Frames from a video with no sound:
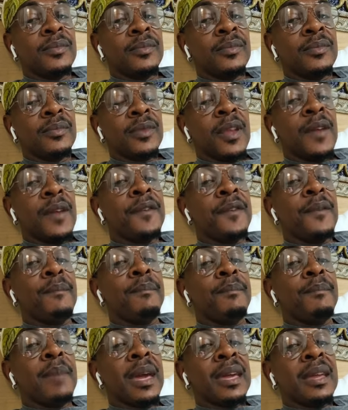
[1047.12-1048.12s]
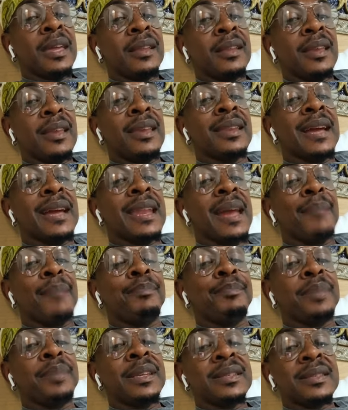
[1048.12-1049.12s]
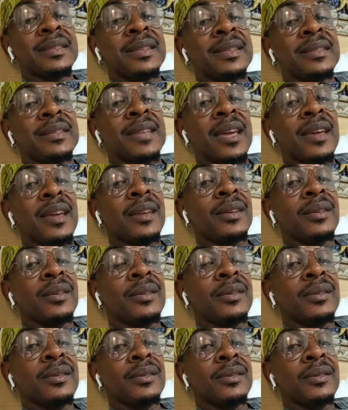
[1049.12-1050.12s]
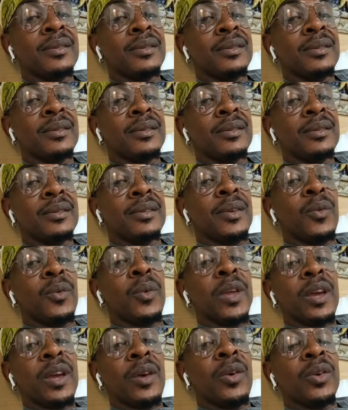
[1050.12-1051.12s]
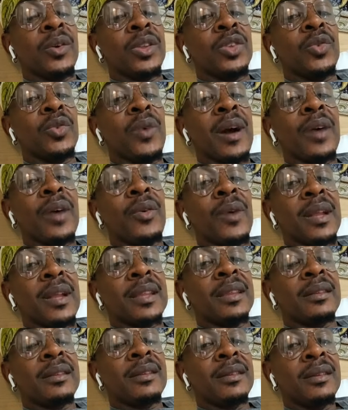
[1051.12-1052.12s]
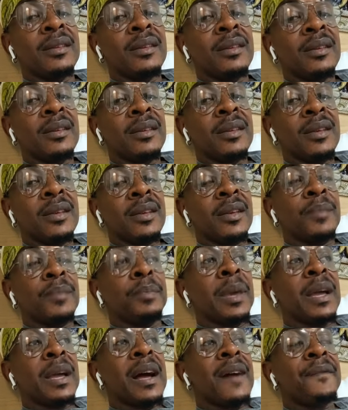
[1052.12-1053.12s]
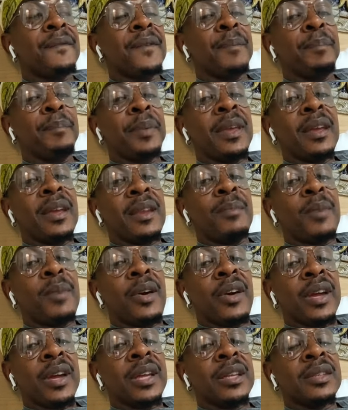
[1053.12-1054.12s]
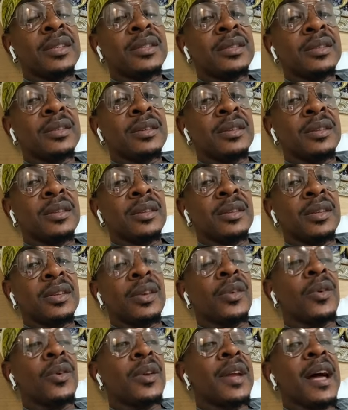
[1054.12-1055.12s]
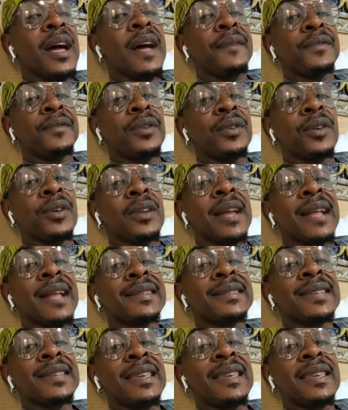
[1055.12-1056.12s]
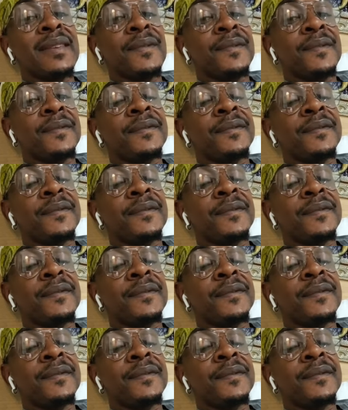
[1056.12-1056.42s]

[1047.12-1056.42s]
If make it in other business there, the way how you are got it. Because if you pay the mortgage, you're gonna have to turn a thief.